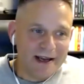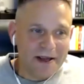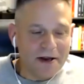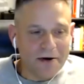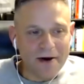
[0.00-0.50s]

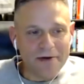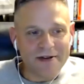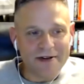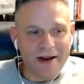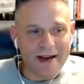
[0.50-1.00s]
you know, I
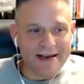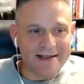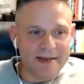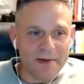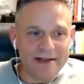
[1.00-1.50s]
was talking to
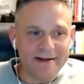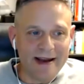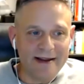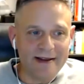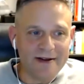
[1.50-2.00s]
somebody
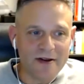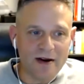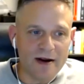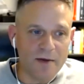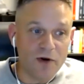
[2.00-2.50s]
today and they said,
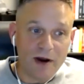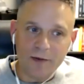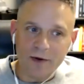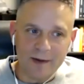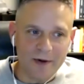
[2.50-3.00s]
look, I'm really
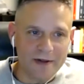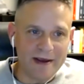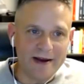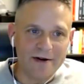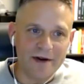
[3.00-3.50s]
worried about
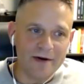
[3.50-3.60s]
the interview.